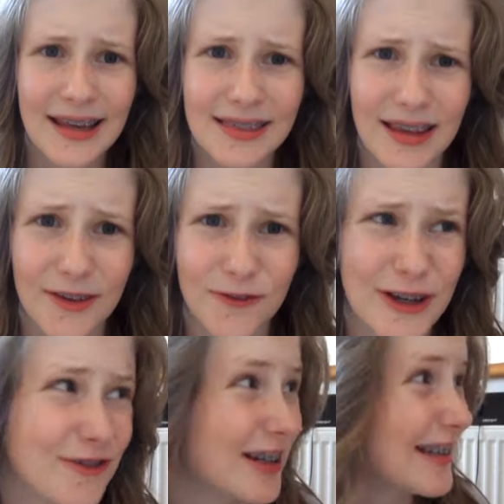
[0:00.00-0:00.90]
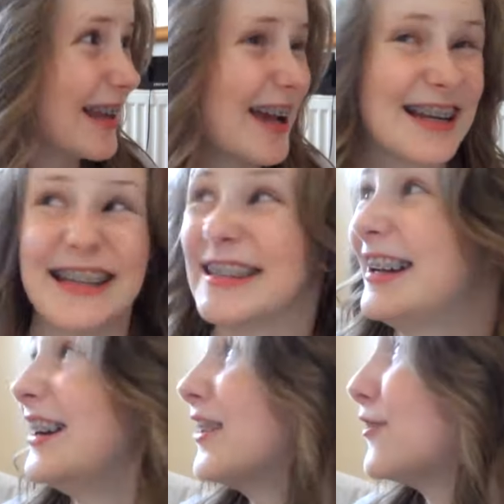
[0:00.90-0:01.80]
There's fear and darkness
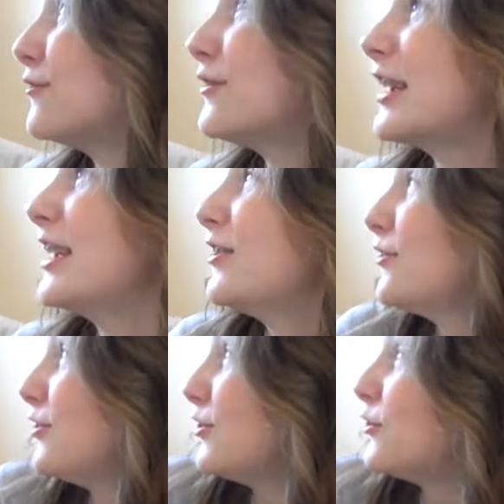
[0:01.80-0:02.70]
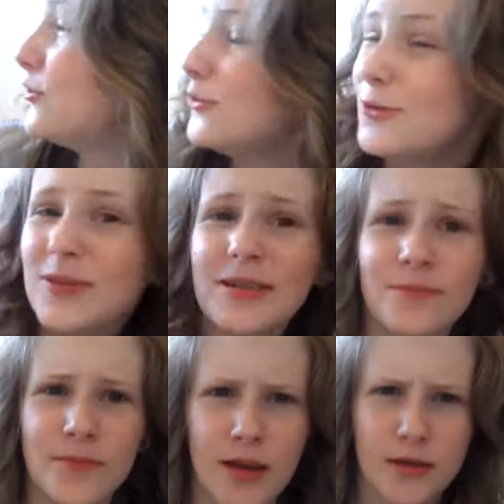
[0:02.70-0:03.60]
all around you.
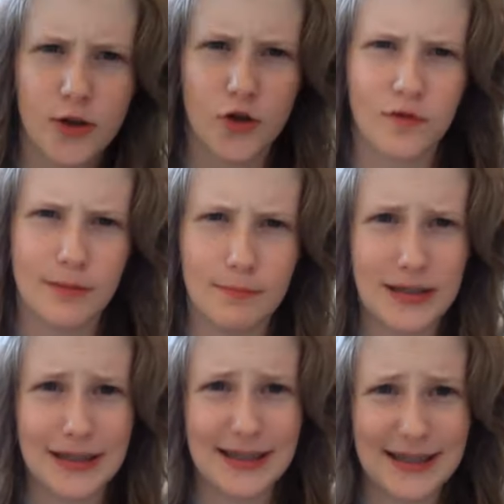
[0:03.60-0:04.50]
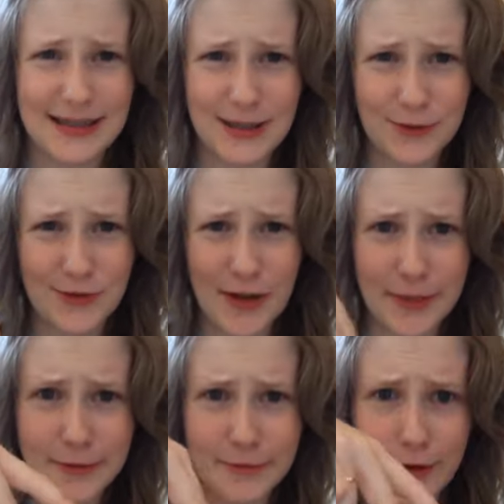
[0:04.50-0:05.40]
The criminals are
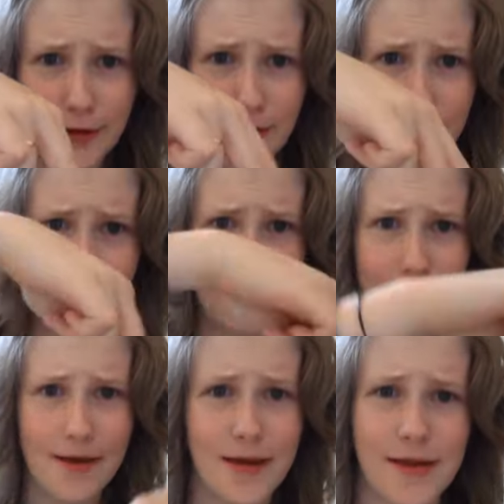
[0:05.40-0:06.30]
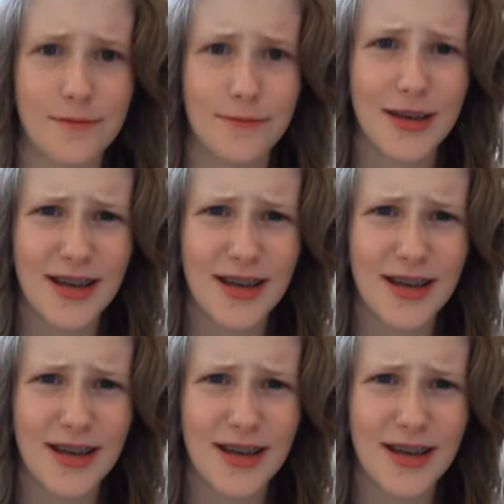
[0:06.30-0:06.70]
on the run.